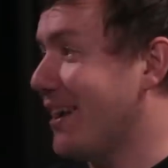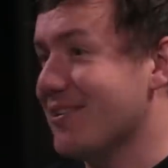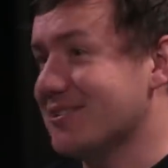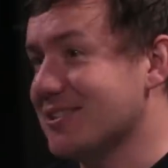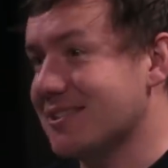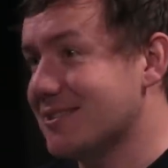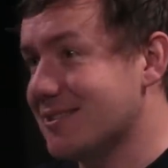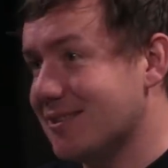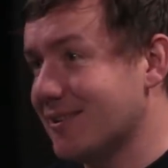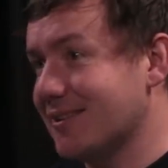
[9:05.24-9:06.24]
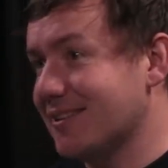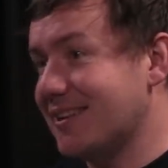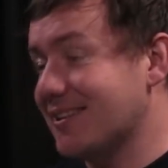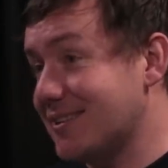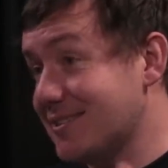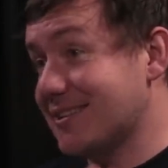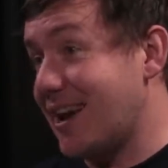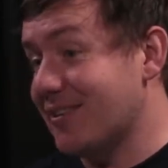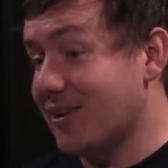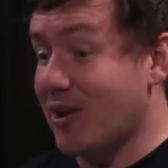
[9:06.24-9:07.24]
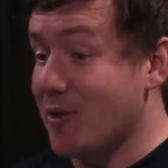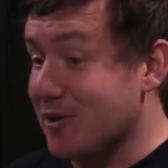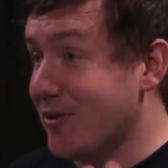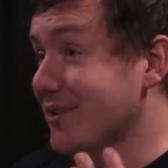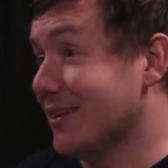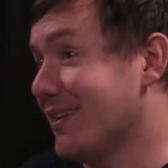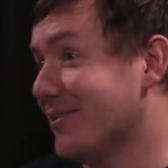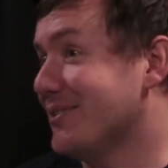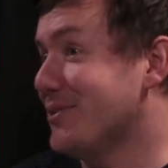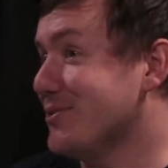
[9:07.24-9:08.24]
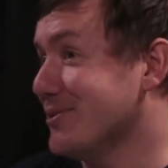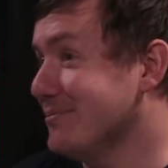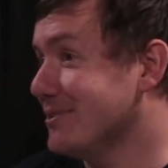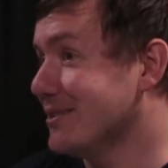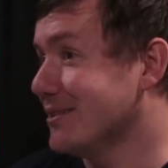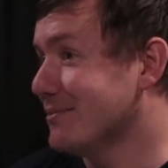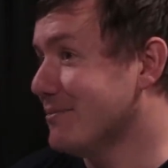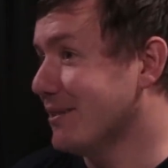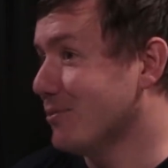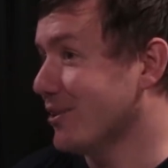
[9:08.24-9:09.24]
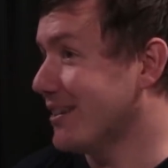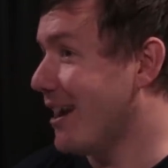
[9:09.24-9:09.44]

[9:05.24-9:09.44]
characters and it's just like, yeah, it's scary. Like Home Alone, isn't it? I'll use them to make them look like